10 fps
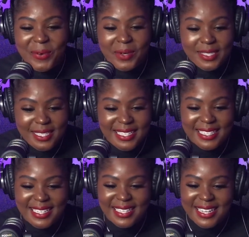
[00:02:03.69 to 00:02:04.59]
Once
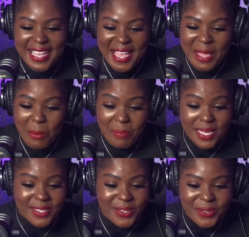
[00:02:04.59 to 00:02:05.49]
again,
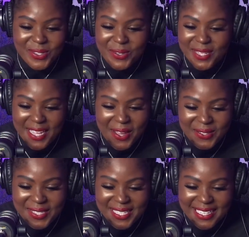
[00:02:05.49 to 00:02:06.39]
Big Stu
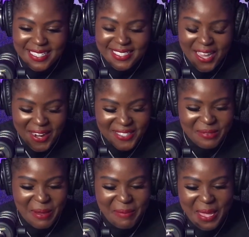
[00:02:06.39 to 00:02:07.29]
Studios. Shout out
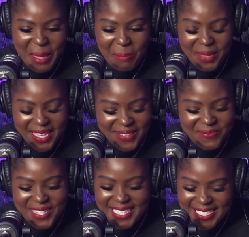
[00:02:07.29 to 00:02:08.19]
to my man, Big
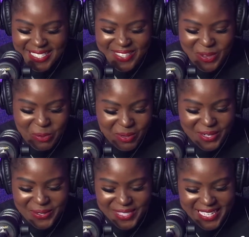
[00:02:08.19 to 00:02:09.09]
fucking Stu,
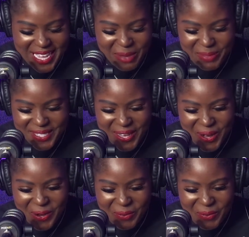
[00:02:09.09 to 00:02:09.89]
producing the episode.